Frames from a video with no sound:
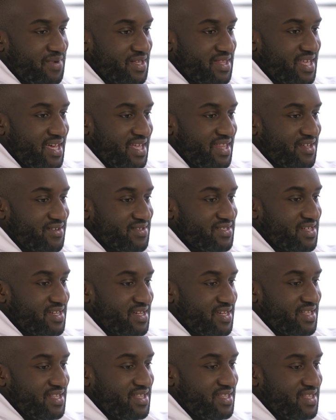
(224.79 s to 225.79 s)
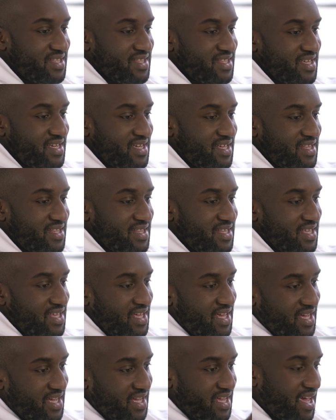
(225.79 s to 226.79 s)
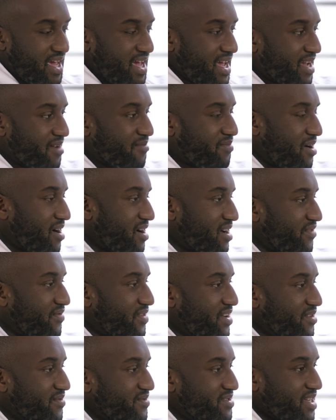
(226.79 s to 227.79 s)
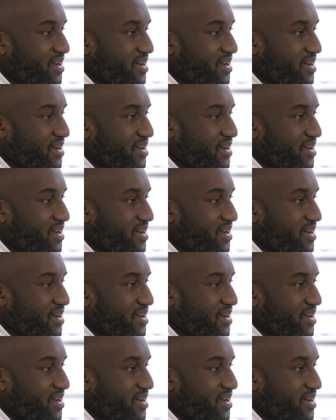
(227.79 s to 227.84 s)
But then there's the yin-yang part of it.